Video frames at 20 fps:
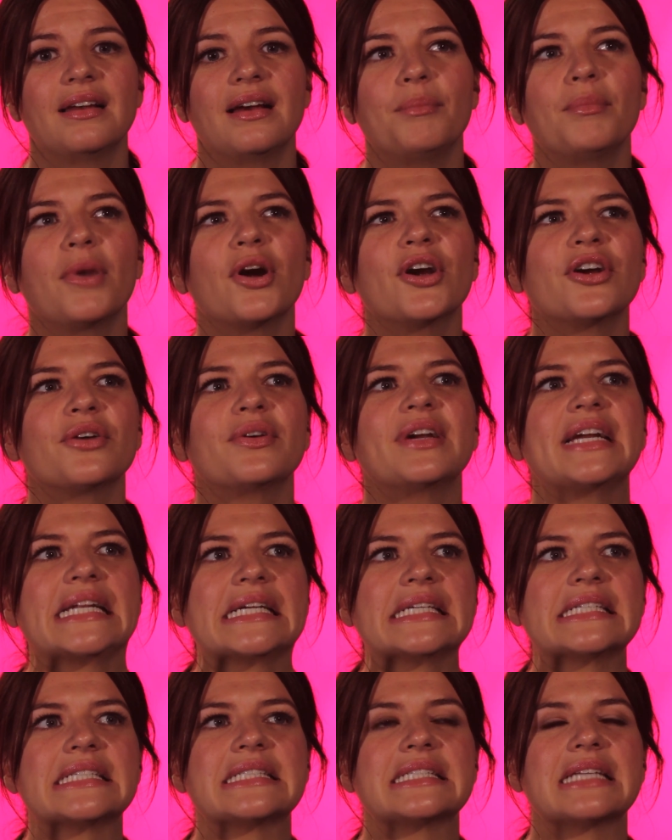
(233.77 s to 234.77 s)

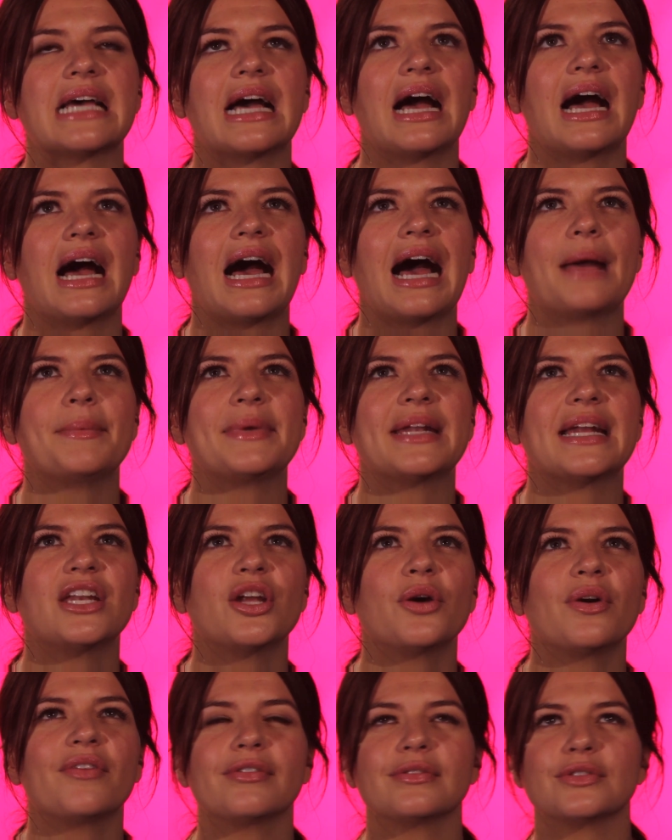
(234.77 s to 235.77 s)
Margaritas, I mean, I
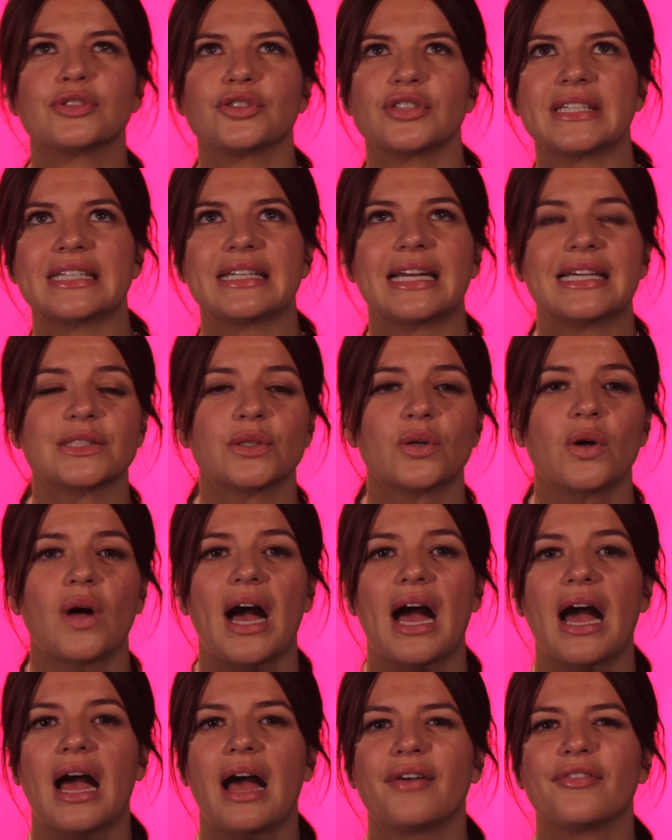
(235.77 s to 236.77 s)
know everyone's drinking in high school.
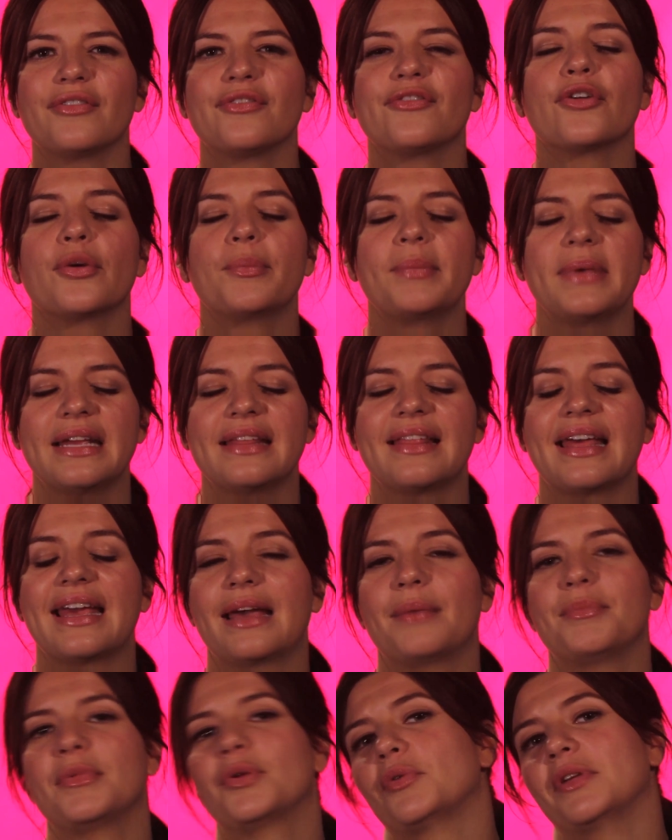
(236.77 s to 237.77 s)
For me, they
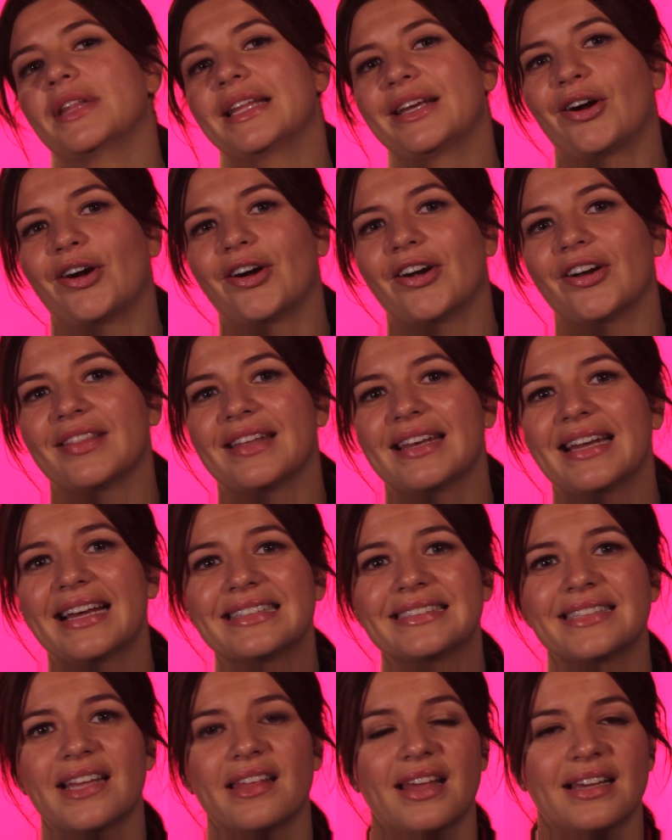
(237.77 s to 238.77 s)
hit me really hard. The
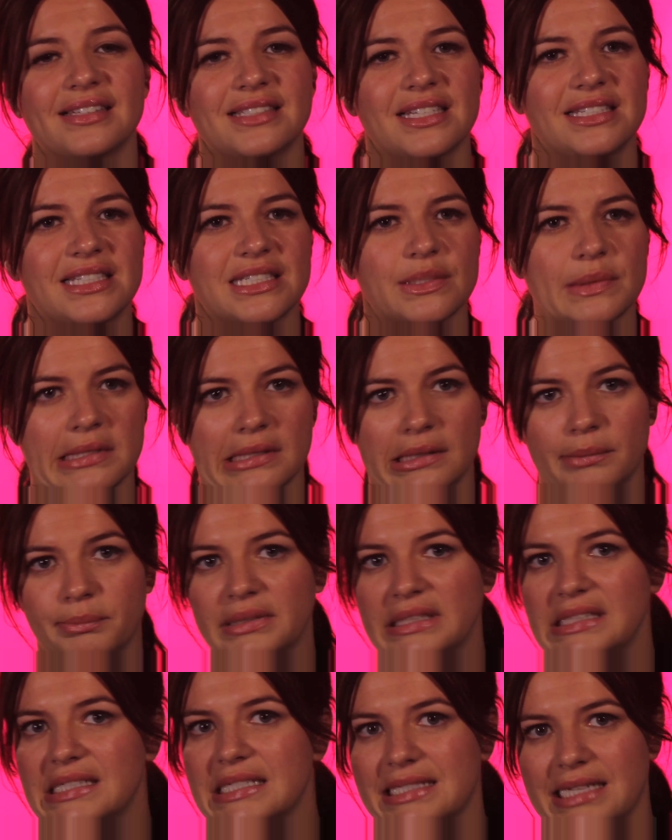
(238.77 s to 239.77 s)
next day, the SATs was a
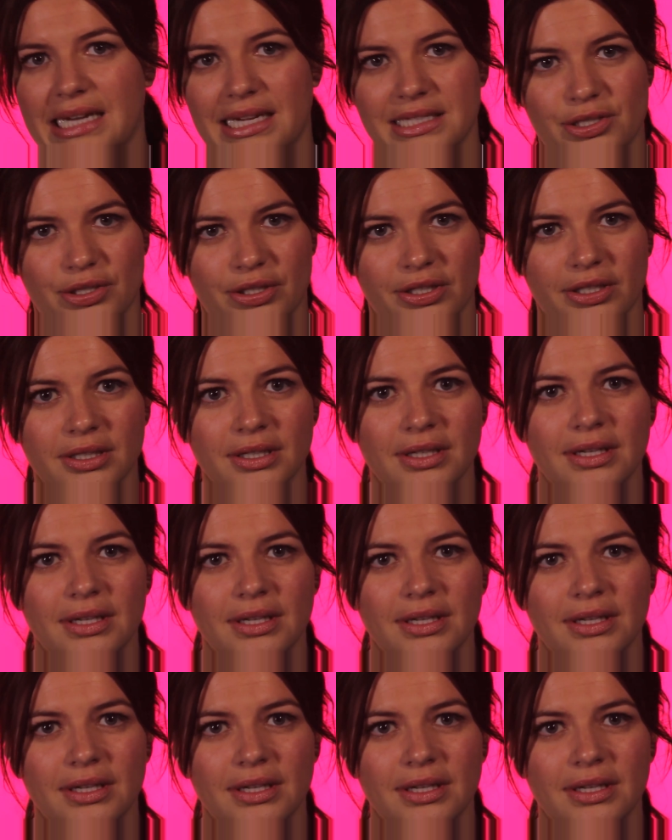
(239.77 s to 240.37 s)
complete disaster.